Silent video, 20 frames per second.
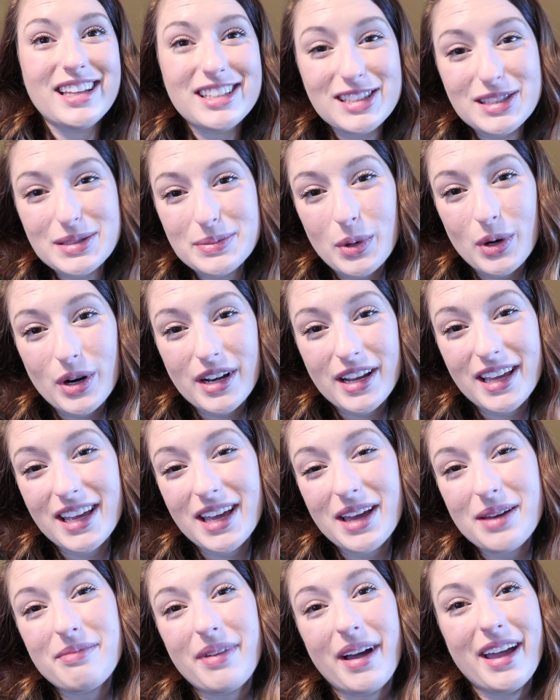this
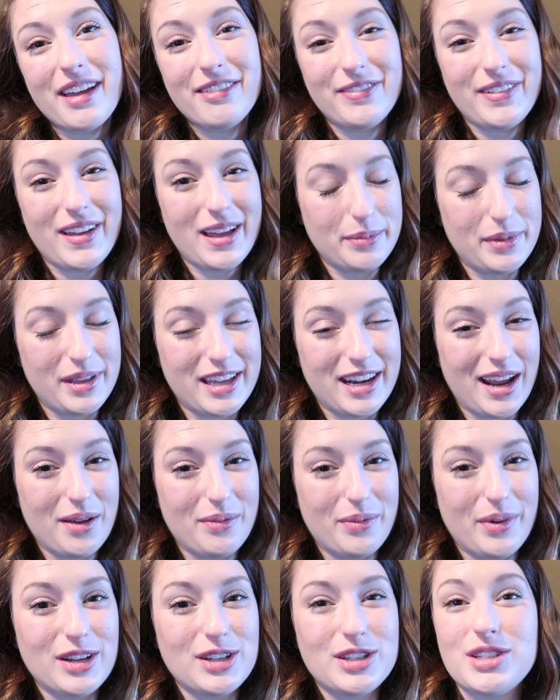morning my family and I
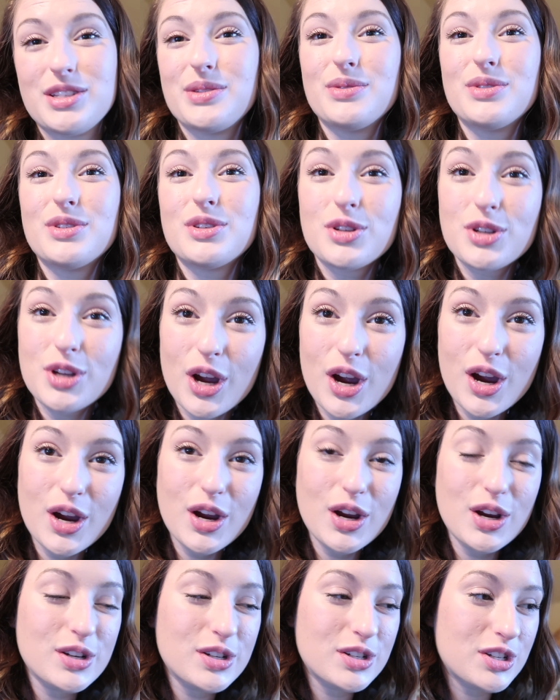went to
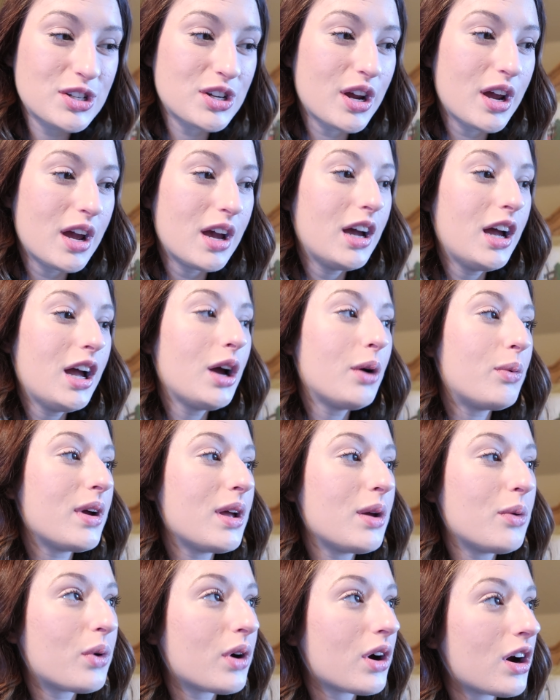church.
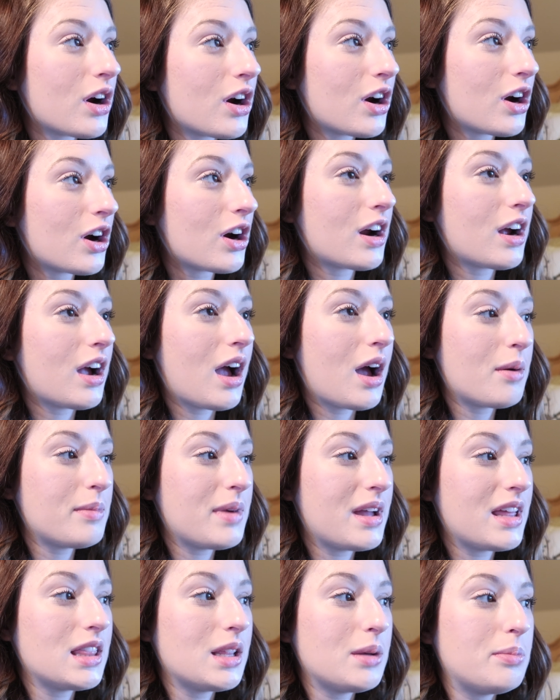We were
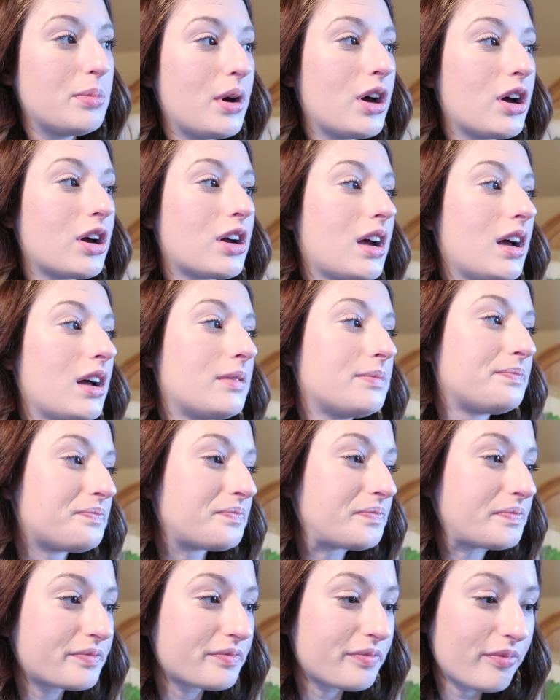um, in the book
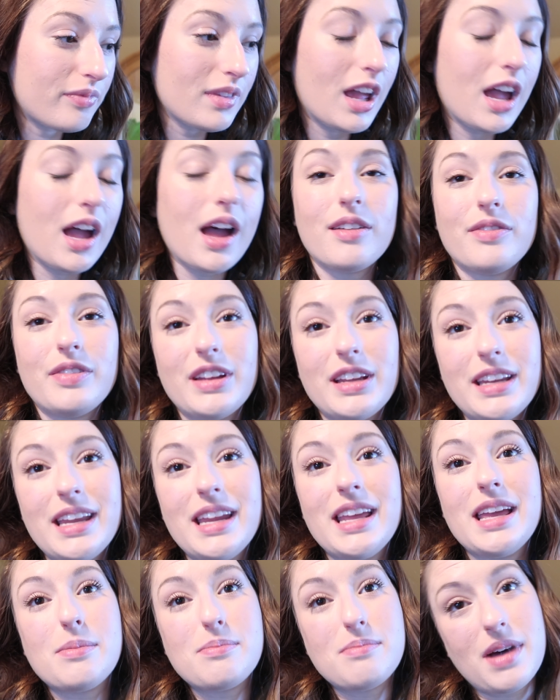of
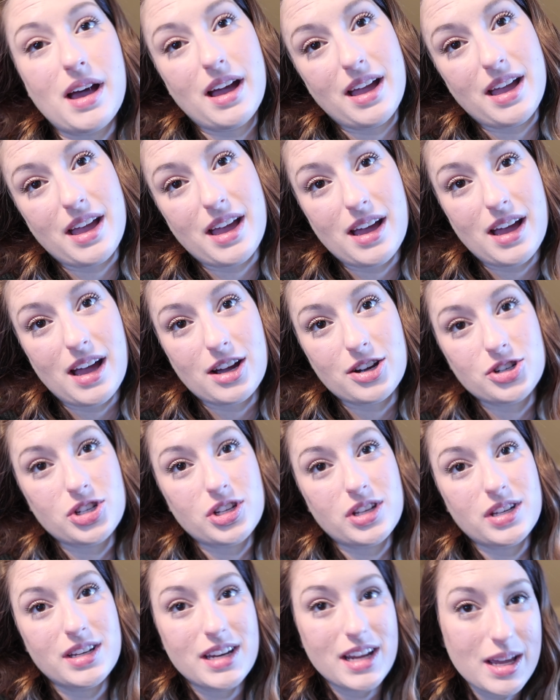Nehemiah,
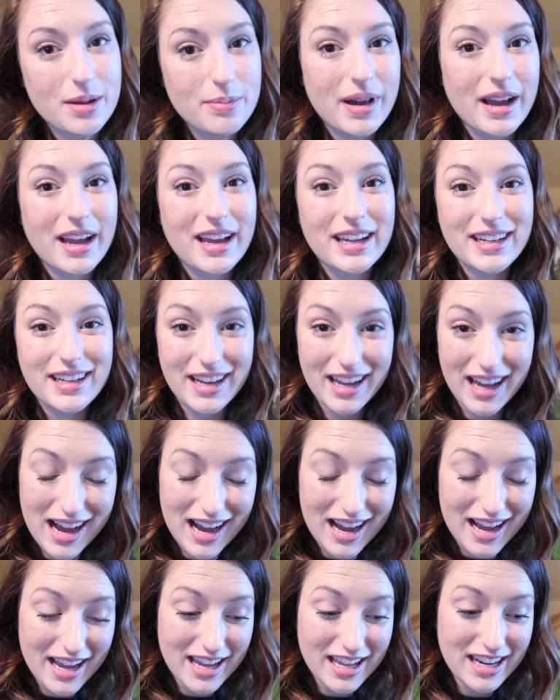actually Nehemiah
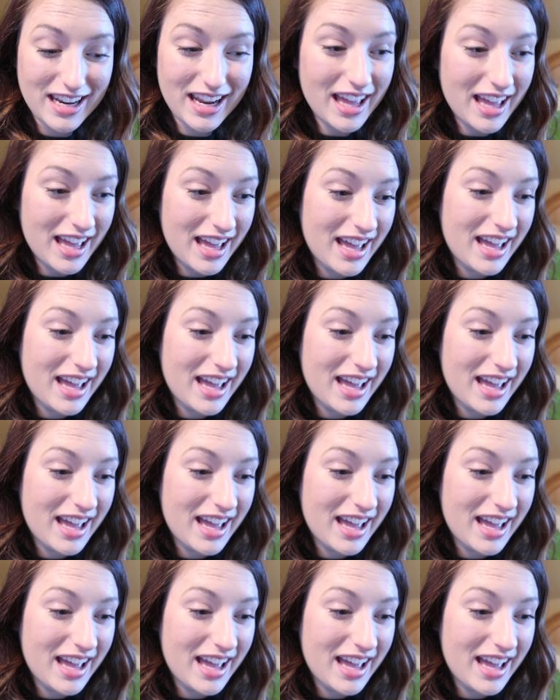9